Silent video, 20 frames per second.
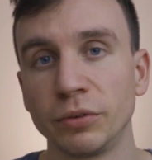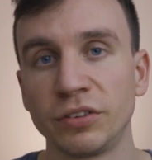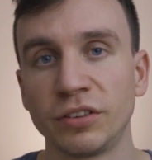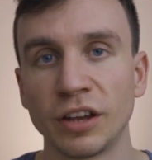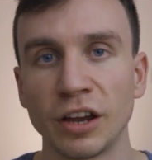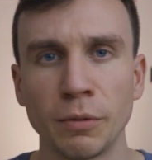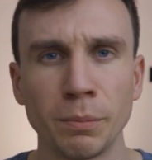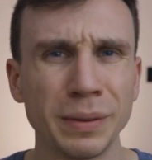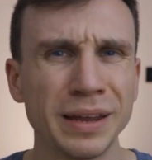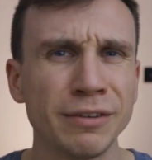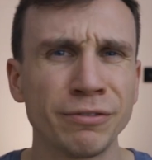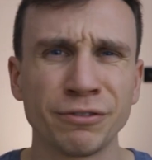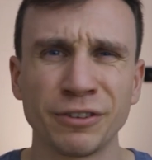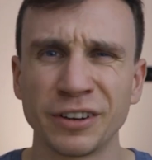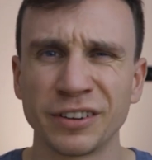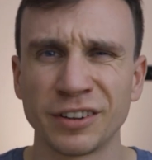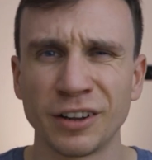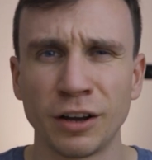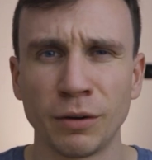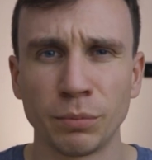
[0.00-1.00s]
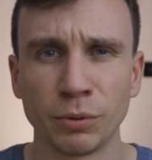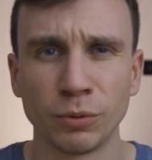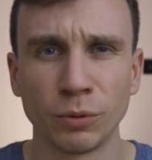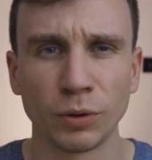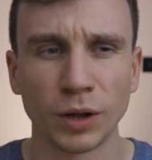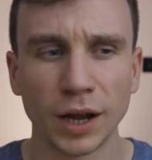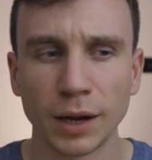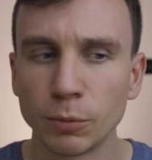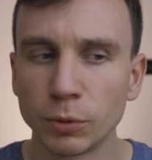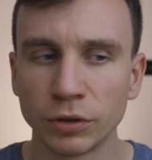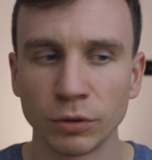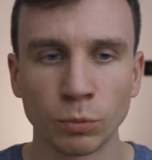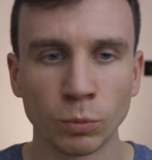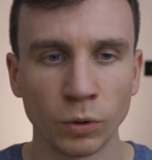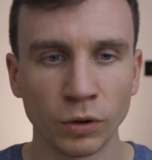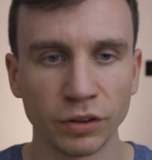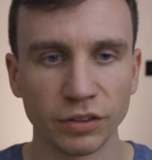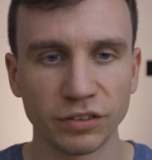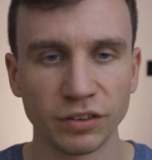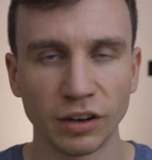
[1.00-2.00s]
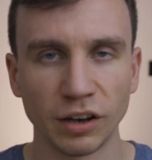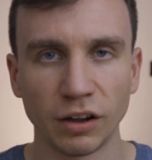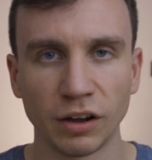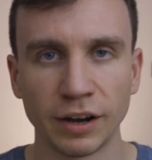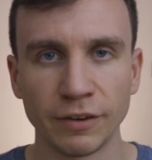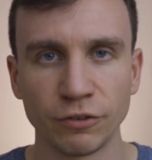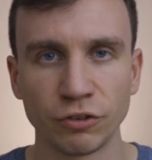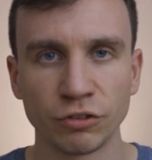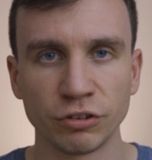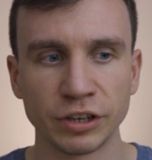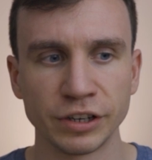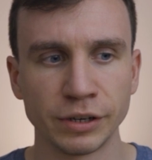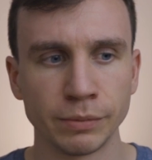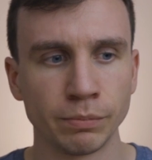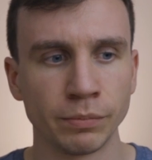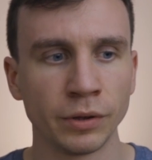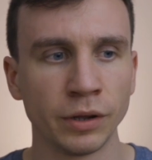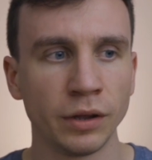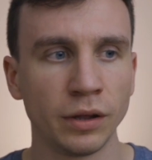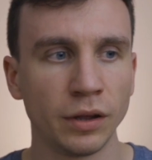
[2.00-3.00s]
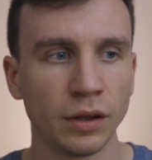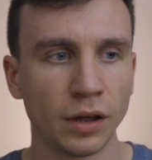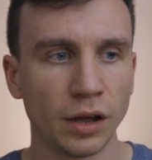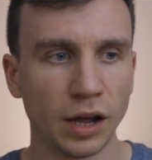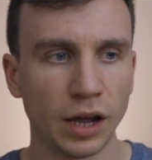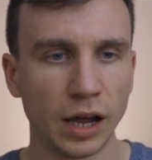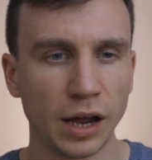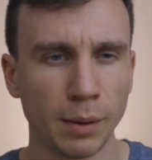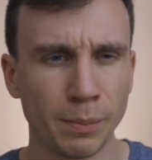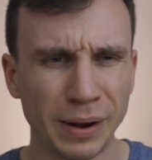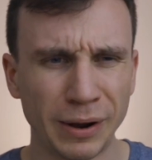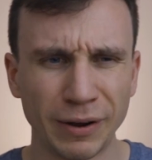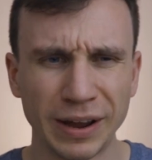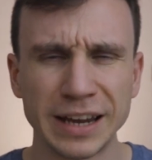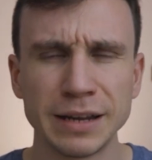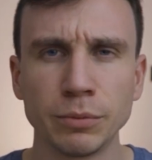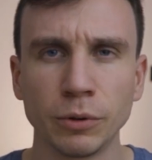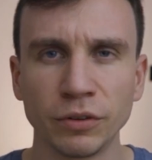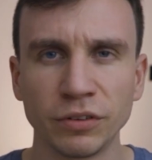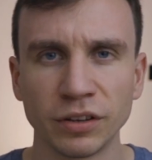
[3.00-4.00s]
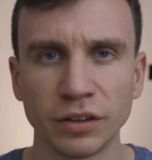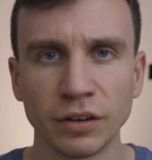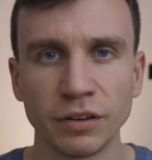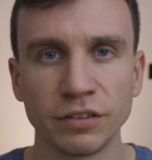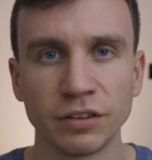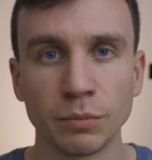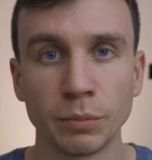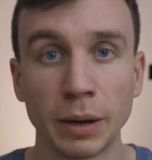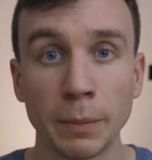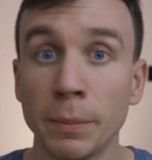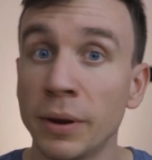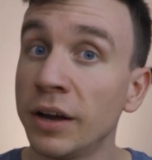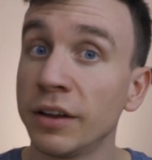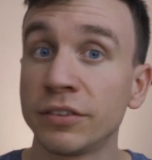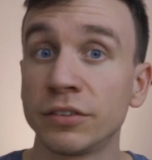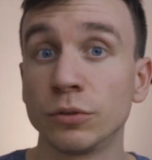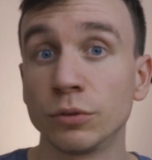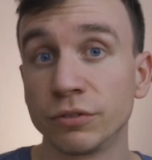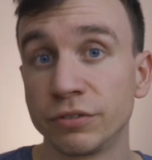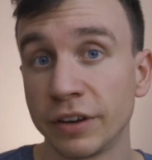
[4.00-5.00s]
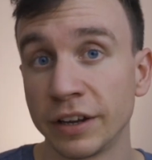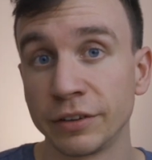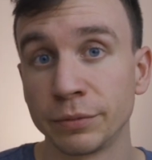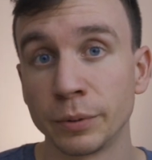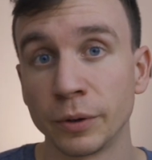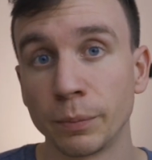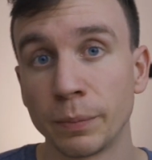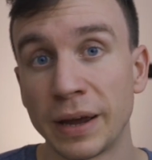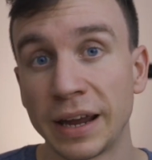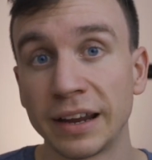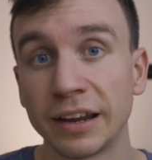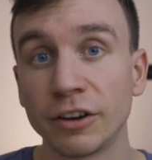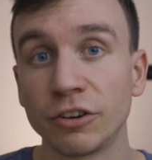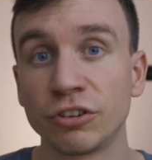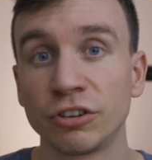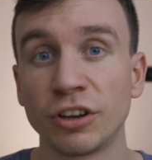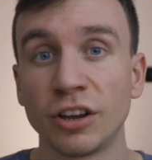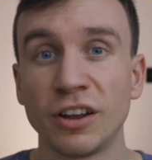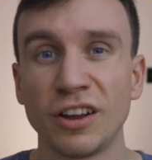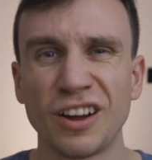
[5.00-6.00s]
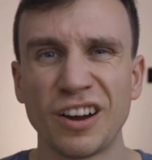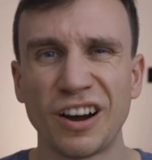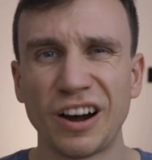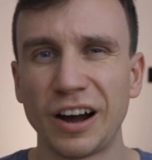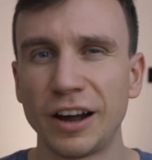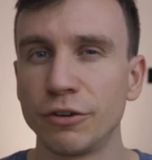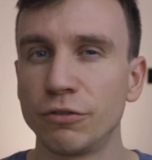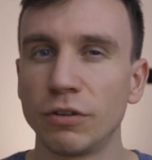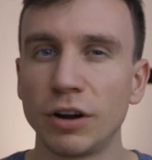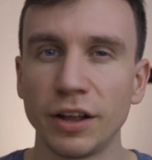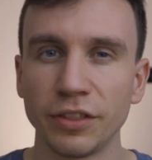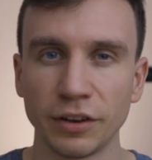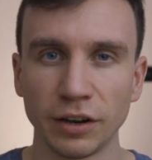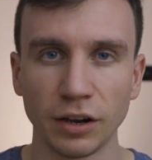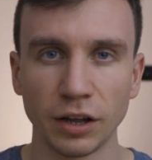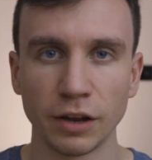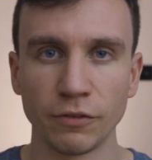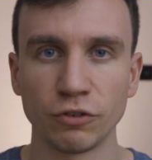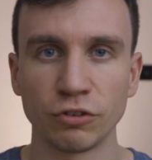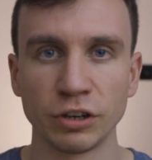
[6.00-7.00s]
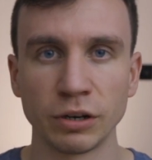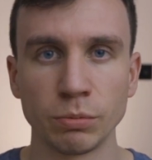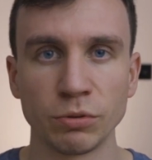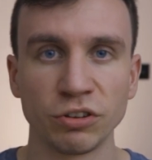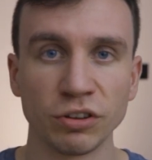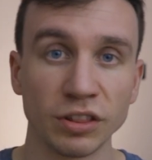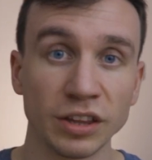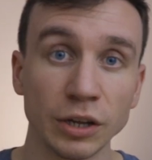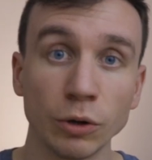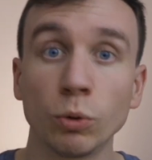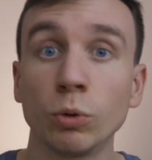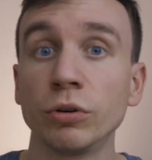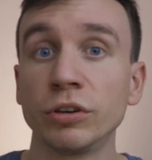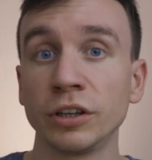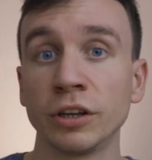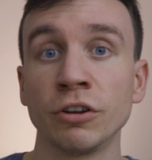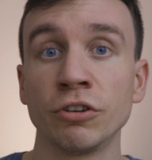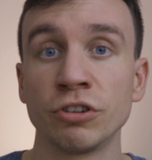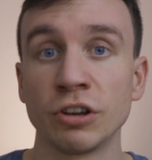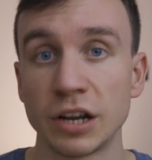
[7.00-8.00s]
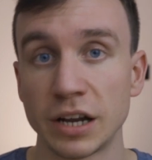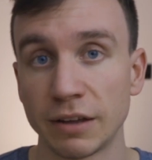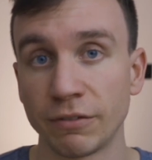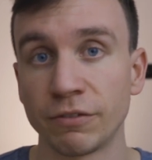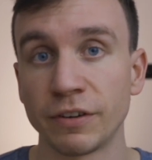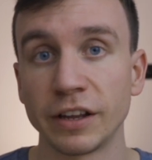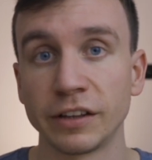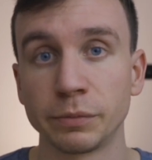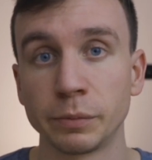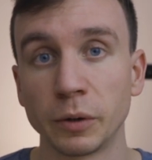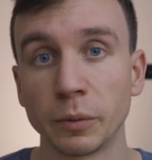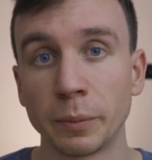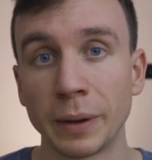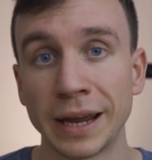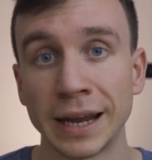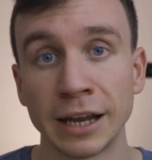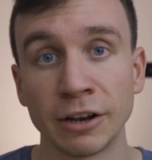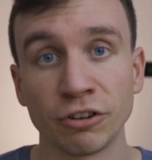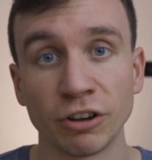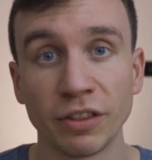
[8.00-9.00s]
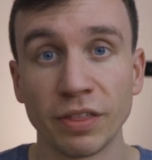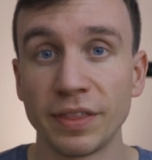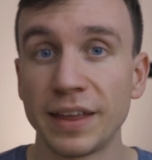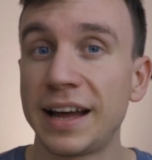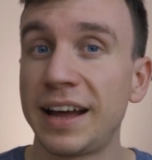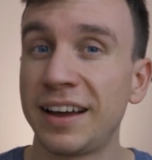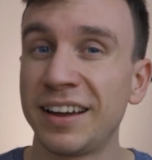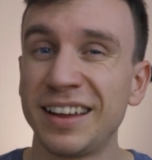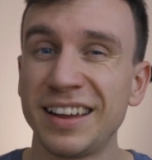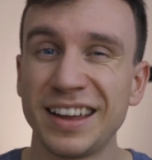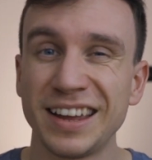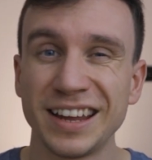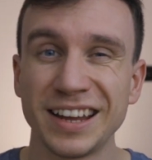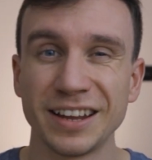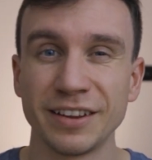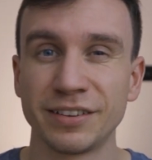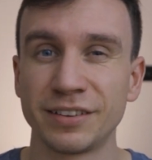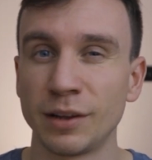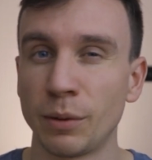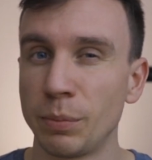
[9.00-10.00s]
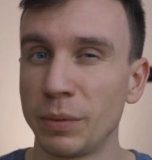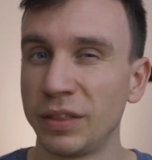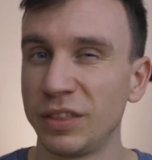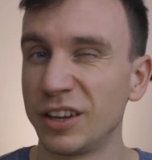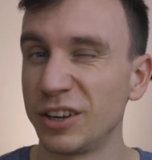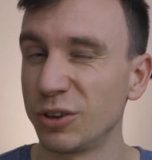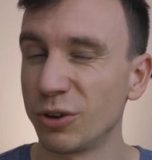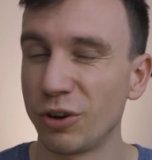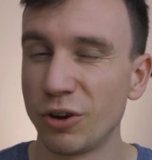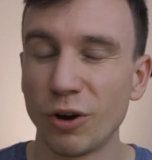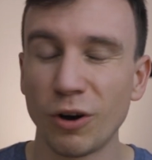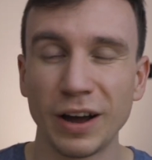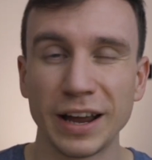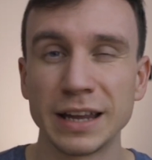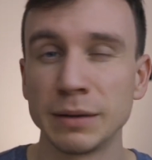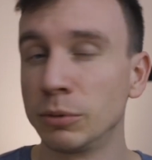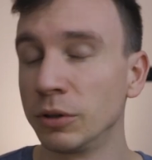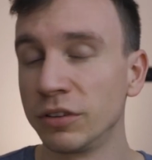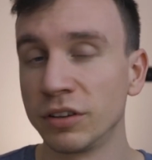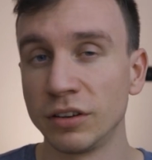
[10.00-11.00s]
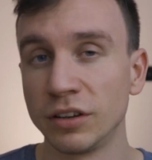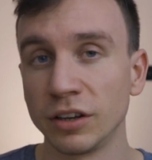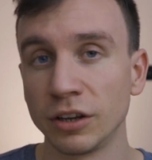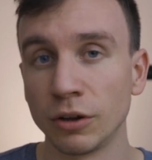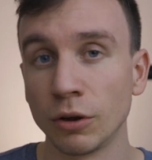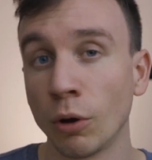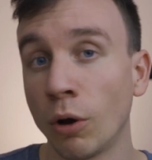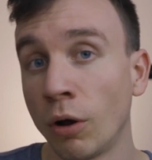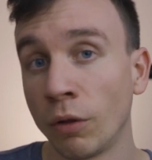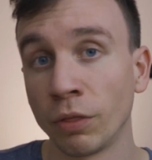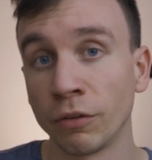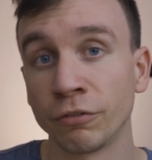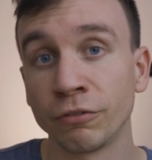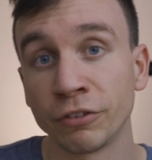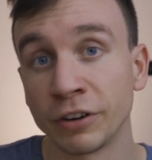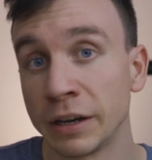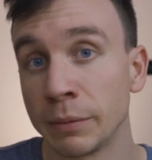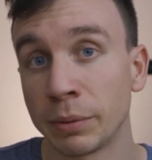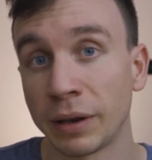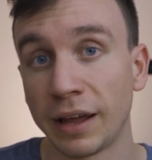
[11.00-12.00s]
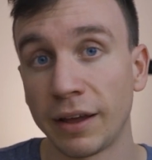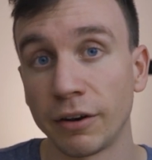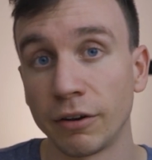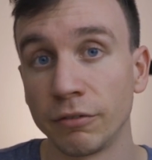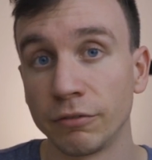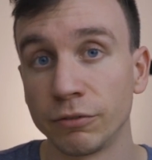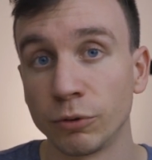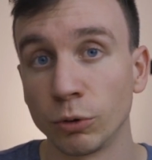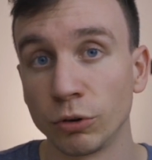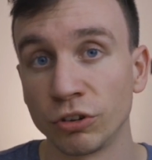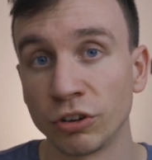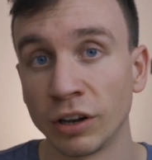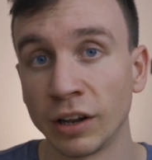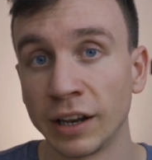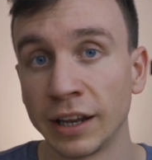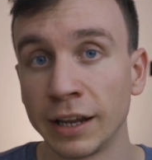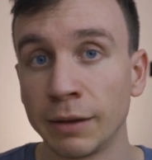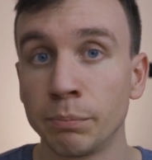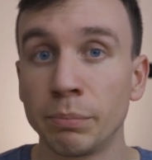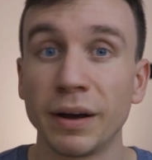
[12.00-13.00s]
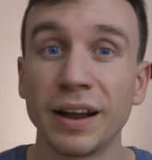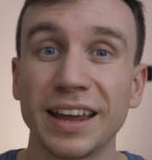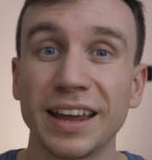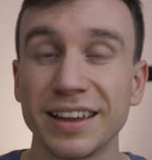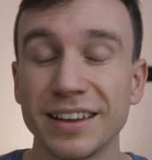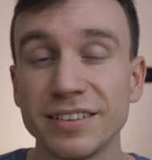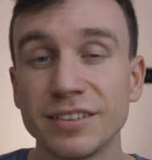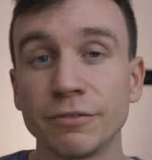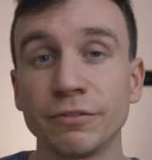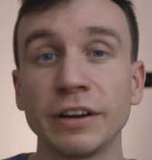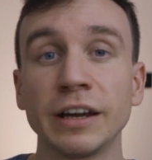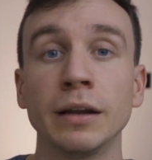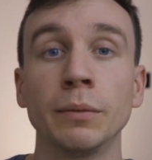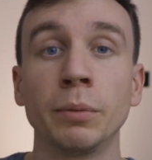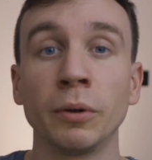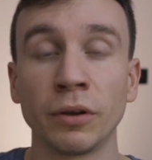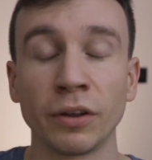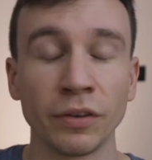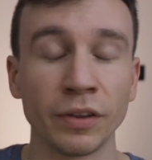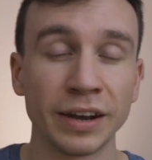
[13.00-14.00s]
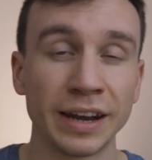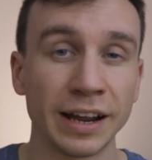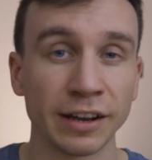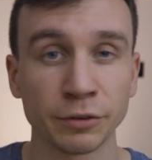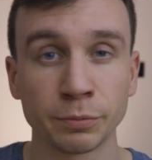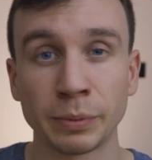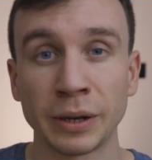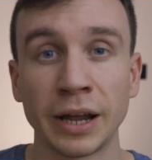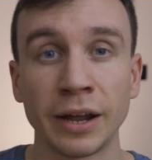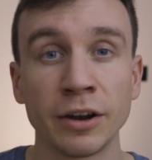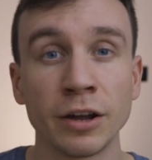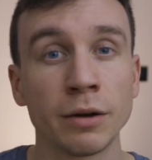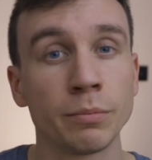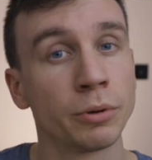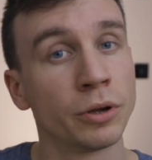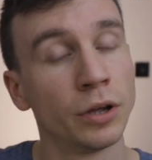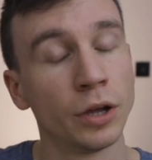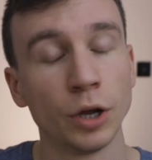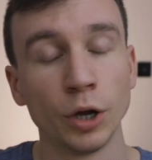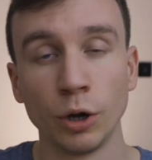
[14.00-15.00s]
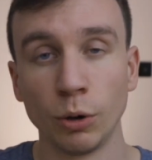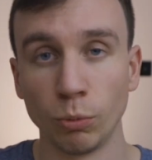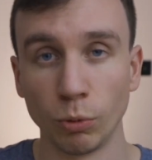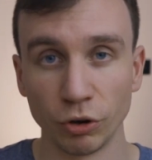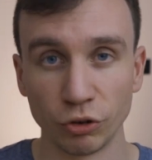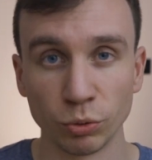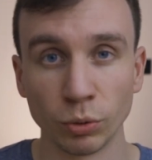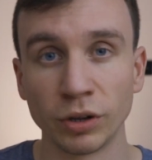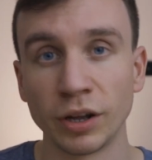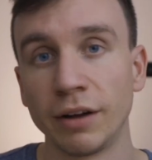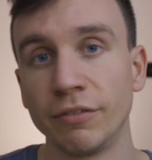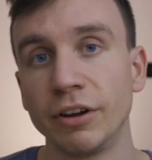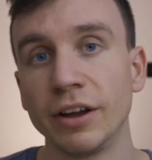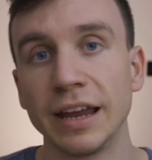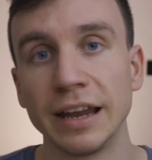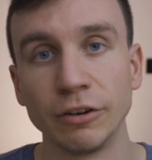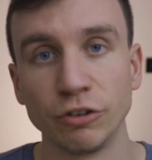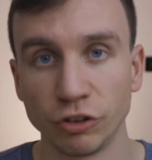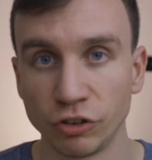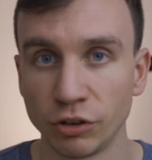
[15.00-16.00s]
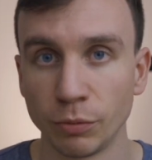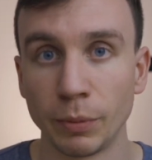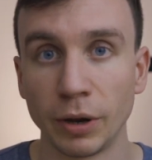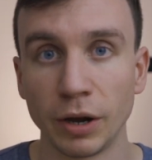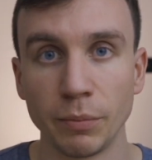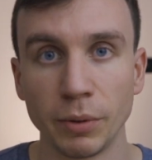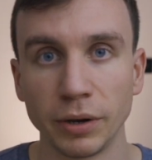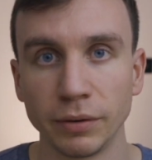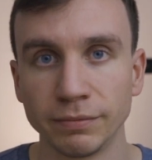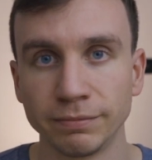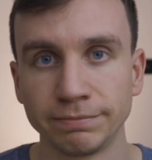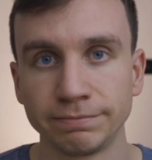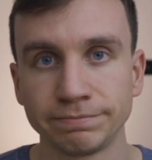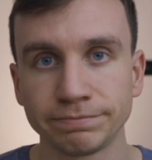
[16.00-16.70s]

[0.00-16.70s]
So, me, for example, I wouldn't want to live stream uh, about Ableton to my personal Facebook page I'd rather live stream to the Audio Journey Facebook page. And that is something that you're not able to do on the free plan, unfortunately, it is available on the next plan up, which we'll cover in just a moment.